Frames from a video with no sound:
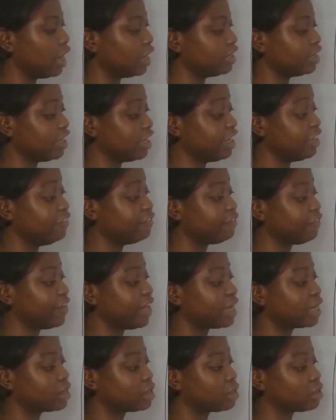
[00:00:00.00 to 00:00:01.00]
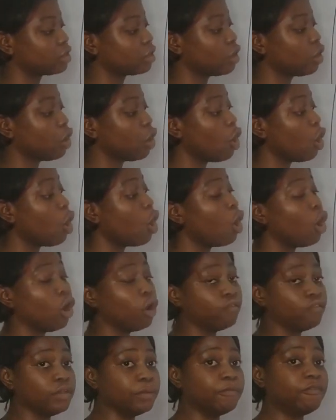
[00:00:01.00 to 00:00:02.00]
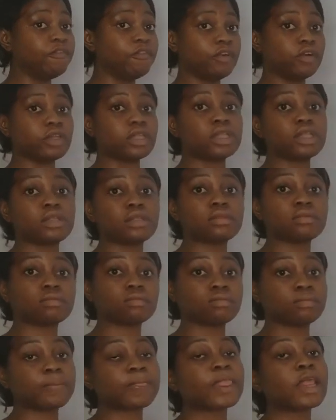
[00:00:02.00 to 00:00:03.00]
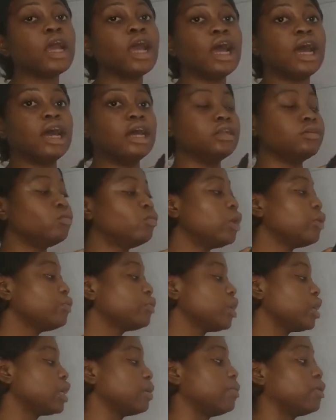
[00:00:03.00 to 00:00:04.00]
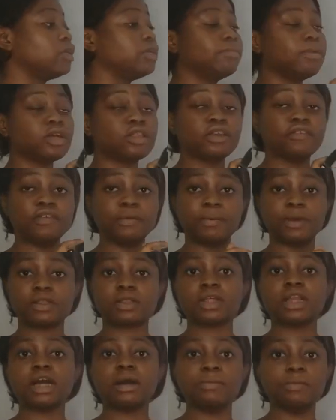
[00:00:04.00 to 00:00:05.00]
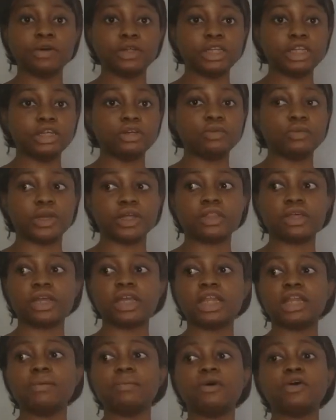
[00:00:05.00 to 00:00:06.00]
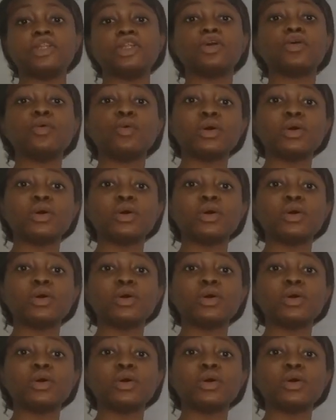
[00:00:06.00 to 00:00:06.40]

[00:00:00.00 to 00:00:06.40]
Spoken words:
and the effect of the force. And when we talk about the mass of a particular body, we are talking about the